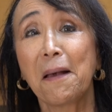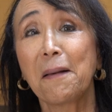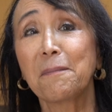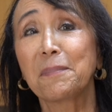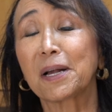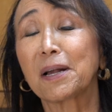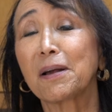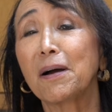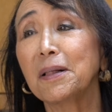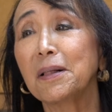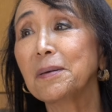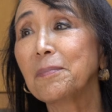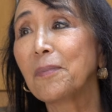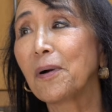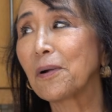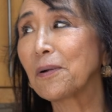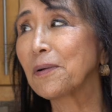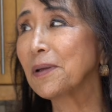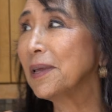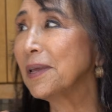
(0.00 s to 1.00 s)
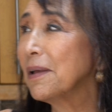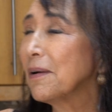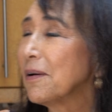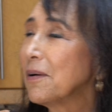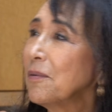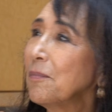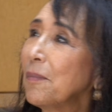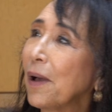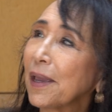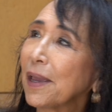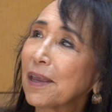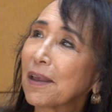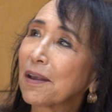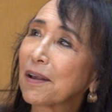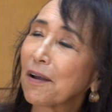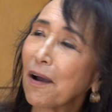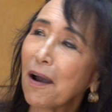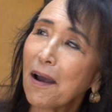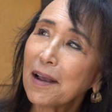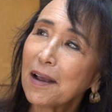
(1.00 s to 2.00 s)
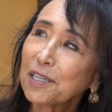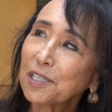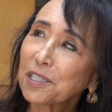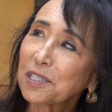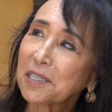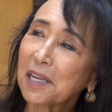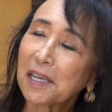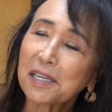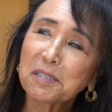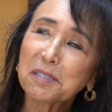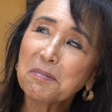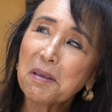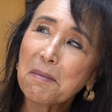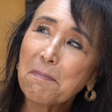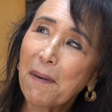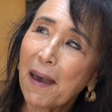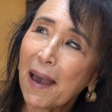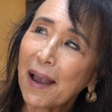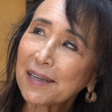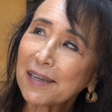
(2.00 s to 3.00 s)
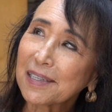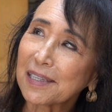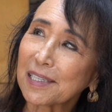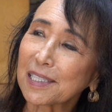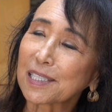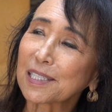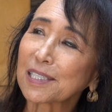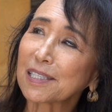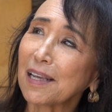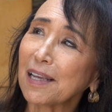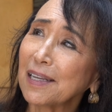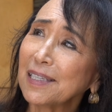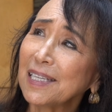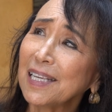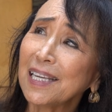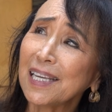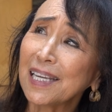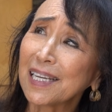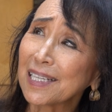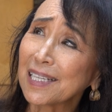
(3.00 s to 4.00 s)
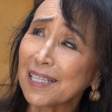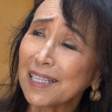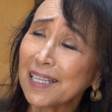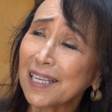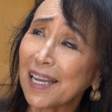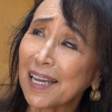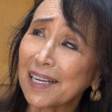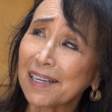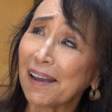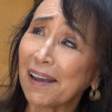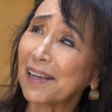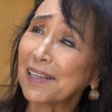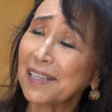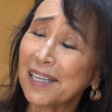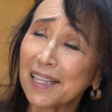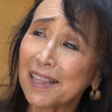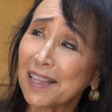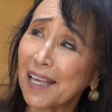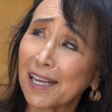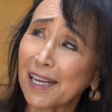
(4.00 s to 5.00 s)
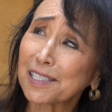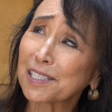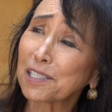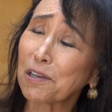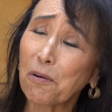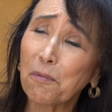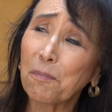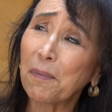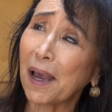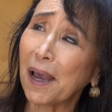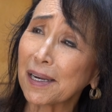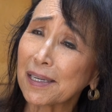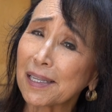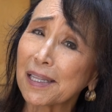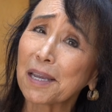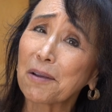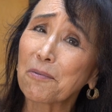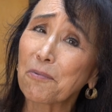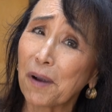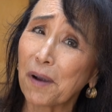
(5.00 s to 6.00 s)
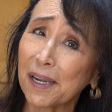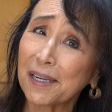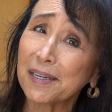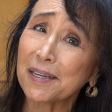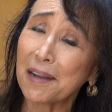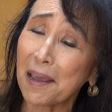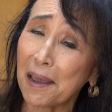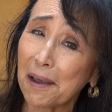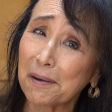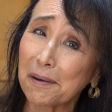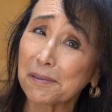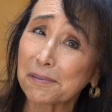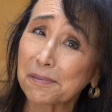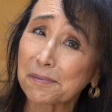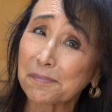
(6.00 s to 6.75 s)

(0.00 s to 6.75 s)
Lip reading: But calamari, oh my gosh, takes me back to sunny Italy, and I need that so badly right now.